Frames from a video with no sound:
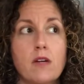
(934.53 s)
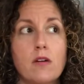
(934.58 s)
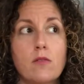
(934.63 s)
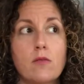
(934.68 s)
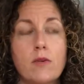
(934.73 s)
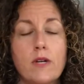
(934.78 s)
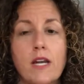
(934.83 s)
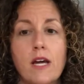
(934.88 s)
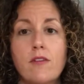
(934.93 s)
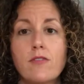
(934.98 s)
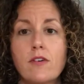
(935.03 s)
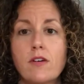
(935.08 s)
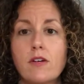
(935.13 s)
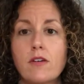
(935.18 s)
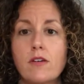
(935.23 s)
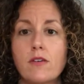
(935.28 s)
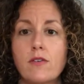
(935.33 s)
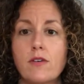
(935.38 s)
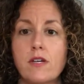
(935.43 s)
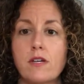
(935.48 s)
Whenever
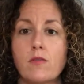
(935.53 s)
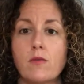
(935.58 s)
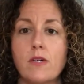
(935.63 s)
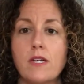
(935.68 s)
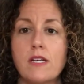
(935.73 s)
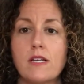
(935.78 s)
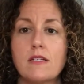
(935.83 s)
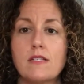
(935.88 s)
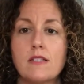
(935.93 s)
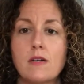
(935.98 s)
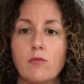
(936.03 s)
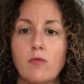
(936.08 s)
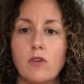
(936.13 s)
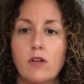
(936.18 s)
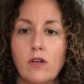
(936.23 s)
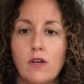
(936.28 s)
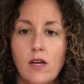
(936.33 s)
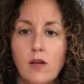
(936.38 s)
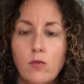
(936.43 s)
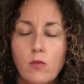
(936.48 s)
you can witness someone
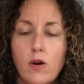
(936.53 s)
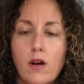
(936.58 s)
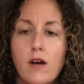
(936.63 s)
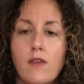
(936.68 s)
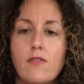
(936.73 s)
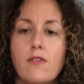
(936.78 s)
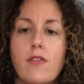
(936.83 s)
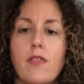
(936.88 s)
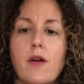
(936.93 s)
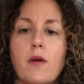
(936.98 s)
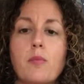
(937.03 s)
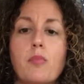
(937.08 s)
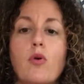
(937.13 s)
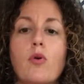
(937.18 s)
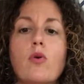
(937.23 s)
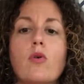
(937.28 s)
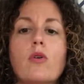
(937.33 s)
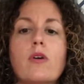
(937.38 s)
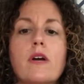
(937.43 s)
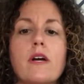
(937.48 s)
and wherever they're
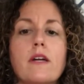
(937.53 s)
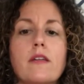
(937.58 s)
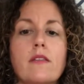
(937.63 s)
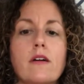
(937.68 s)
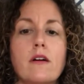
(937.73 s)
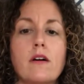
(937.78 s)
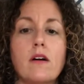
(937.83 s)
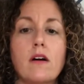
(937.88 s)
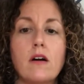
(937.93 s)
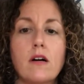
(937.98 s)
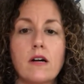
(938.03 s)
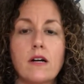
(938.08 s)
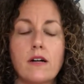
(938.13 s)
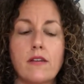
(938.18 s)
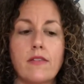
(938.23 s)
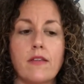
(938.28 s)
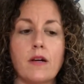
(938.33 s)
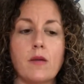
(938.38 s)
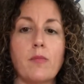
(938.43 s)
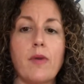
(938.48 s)
pouring their heart
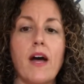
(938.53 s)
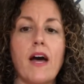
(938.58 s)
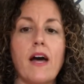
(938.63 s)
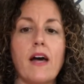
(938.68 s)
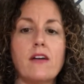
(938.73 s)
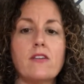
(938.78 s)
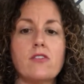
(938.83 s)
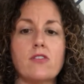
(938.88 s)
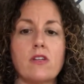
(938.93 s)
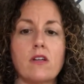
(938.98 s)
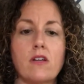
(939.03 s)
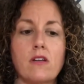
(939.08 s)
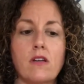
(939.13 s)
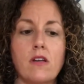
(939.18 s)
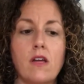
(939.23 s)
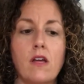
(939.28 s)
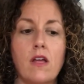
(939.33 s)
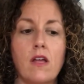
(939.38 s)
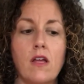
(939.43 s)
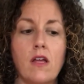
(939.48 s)
and their passion,
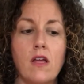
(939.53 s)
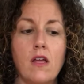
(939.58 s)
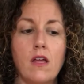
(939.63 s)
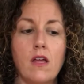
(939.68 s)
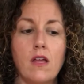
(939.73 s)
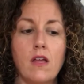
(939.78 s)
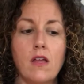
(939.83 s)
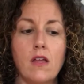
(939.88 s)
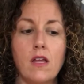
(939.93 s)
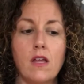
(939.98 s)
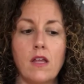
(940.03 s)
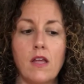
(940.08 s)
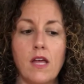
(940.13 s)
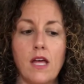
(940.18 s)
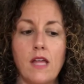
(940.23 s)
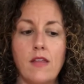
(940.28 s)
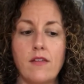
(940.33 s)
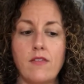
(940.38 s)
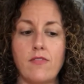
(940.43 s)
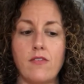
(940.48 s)

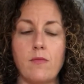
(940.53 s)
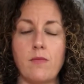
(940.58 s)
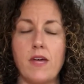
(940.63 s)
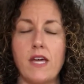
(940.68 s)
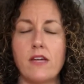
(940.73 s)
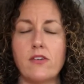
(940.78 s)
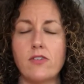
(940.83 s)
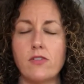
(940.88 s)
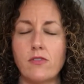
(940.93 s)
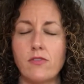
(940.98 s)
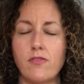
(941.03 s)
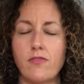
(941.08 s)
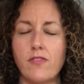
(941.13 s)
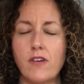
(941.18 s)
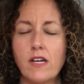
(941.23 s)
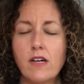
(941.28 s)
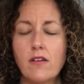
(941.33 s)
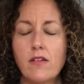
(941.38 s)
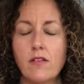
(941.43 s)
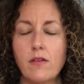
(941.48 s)
and if it makes you
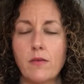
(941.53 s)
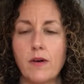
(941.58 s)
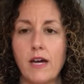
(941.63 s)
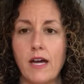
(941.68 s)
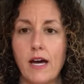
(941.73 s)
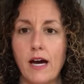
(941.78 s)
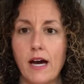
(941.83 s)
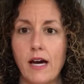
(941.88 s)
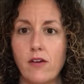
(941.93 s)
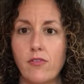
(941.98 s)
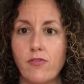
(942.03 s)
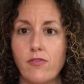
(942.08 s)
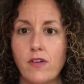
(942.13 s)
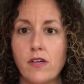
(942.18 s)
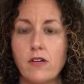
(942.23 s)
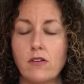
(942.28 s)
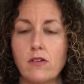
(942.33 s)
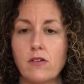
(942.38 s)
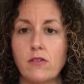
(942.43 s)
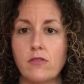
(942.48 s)
feel the way I
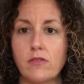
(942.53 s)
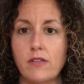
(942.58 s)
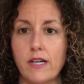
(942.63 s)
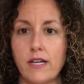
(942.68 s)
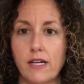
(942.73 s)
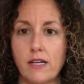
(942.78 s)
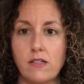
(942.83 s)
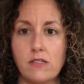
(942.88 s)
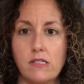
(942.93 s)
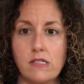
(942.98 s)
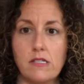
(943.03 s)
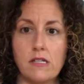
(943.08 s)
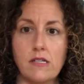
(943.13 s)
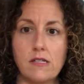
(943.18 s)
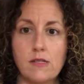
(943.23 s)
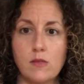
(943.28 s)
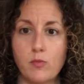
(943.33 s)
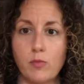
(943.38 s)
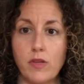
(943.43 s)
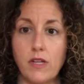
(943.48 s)
feel, like I just
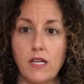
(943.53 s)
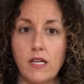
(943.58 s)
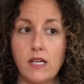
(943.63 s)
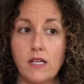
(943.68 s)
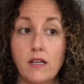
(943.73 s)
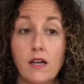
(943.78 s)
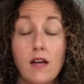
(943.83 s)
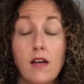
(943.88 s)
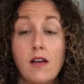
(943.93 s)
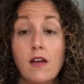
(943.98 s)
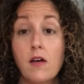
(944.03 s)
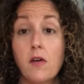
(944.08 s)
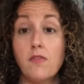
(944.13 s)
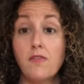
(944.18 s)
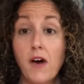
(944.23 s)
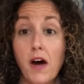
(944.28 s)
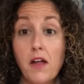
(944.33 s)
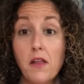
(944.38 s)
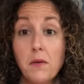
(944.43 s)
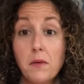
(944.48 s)
explained,
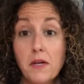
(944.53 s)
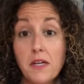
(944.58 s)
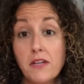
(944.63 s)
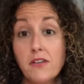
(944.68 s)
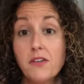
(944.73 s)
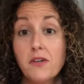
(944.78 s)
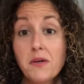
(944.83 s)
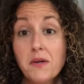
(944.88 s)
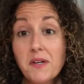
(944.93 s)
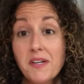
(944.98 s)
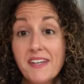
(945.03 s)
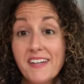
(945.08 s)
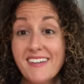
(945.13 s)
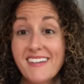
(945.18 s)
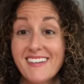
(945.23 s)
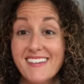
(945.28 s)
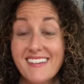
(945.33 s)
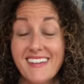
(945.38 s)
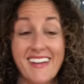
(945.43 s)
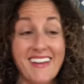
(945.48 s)
follow it, do it.
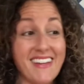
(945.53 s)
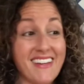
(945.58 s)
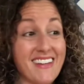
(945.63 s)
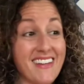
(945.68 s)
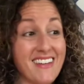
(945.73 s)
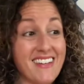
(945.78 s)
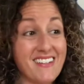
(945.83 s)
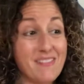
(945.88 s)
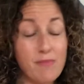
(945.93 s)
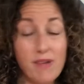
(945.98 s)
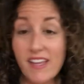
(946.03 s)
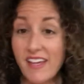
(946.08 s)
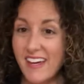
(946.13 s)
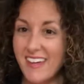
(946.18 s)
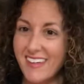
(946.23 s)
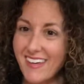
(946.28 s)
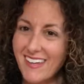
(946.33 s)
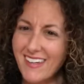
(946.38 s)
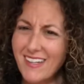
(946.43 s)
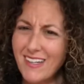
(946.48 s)
Like, be
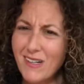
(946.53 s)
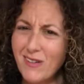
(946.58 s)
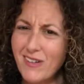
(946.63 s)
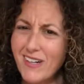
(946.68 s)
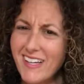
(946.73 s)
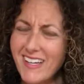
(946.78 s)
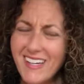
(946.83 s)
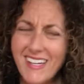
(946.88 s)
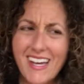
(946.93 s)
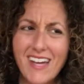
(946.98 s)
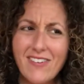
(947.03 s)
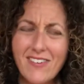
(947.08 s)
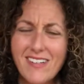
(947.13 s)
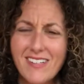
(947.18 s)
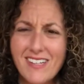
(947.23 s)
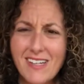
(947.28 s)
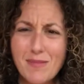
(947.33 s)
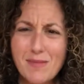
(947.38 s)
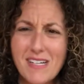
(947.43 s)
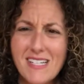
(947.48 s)
like, you know what? Every
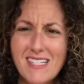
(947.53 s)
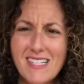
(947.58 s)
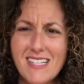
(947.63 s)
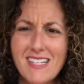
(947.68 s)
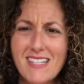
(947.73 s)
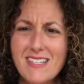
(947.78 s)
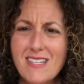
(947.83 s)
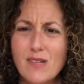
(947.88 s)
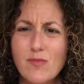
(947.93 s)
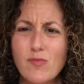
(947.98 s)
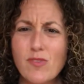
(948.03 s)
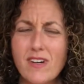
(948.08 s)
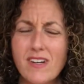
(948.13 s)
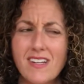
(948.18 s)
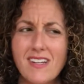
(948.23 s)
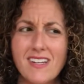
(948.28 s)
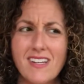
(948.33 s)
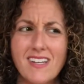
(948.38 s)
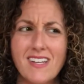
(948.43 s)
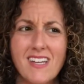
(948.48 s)
time I see
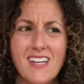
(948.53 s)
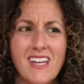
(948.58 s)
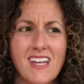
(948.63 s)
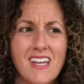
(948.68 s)
someone